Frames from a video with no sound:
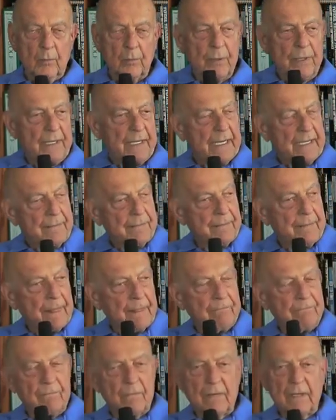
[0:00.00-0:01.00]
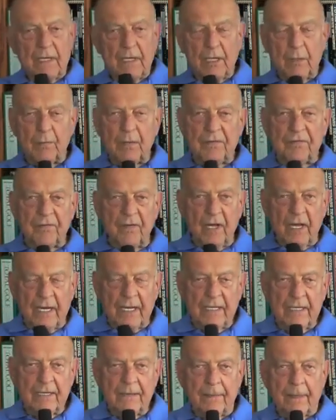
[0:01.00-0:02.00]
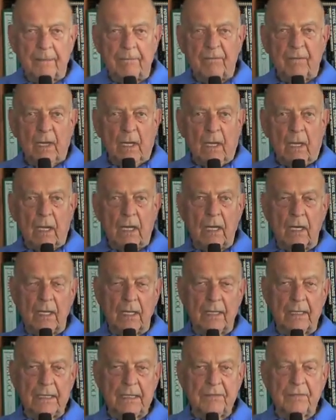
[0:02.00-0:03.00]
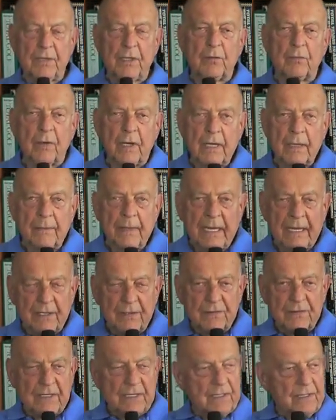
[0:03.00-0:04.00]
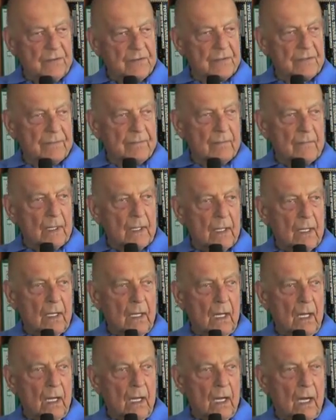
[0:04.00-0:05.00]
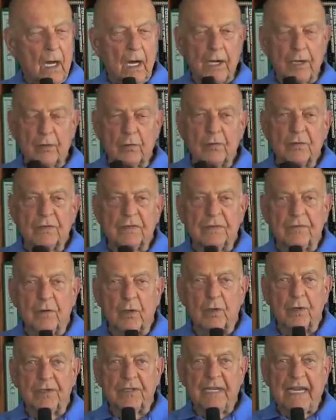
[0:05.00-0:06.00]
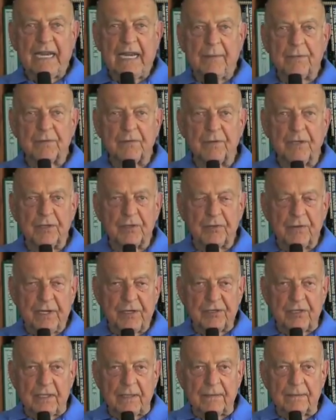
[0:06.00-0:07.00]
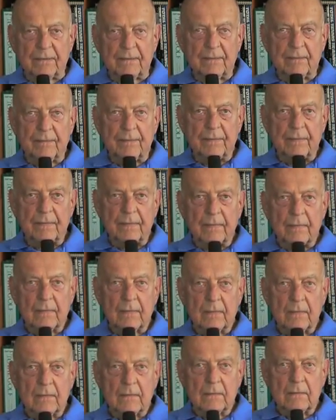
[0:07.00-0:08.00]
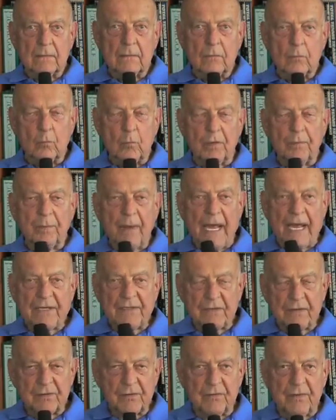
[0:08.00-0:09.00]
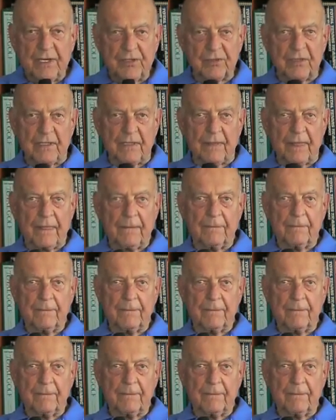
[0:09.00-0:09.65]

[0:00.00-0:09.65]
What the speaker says: But yet, here we find, even in running magazines, articles devoted to hamstring stretching with passive stretching.